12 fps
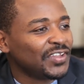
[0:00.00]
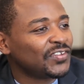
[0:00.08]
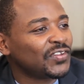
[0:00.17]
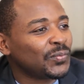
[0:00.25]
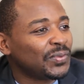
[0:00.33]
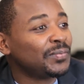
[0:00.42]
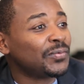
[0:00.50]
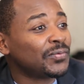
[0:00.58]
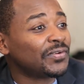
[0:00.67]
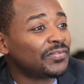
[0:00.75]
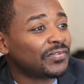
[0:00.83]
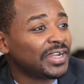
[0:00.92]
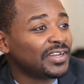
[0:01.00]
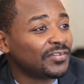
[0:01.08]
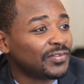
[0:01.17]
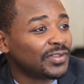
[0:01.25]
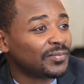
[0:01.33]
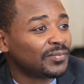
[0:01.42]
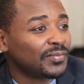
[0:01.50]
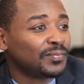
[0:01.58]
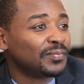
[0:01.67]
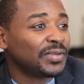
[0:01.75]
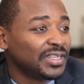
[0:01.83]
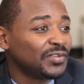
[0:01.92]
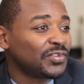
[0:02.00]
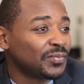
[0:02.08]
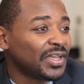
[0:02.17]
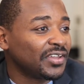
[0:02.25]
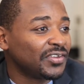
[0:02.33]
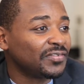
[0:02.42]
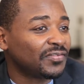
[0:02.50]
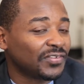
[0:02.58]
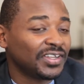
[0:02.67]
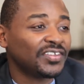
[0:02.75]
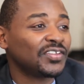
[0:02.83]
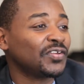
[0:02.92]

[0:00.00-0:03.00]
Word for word: So people were afraid of him. But he was my good friend.